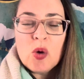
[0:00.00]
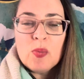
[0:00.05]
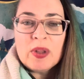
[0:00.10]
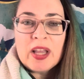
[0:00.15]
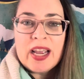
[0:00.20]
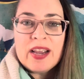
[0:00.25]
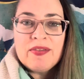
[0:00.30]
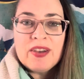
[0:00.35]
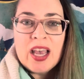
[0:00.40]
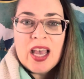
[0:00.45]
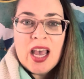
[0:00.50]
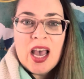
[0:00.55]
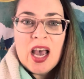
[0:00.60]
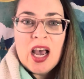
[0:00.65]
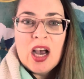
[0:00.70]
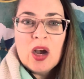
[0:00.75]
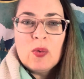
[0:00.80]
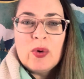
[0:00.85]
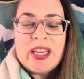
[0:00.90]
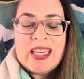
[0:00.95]
life,
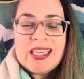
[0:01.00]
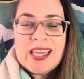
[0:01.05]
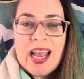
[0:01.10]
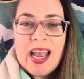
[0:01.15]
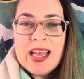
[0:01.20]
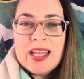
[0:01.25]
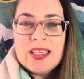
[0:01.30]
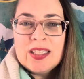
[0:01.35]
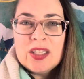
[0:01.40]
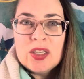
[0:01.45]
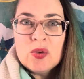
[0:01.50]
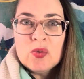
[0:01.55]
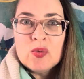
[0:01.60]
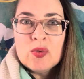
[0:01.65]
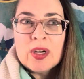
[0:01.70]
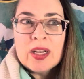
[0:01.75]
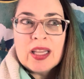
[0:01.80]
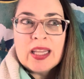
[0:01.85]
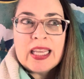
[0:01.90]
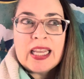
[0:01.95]
we tend to
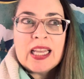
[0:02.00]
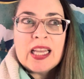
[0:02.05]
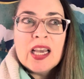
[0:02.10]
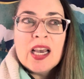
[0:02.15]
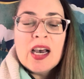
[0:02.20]
really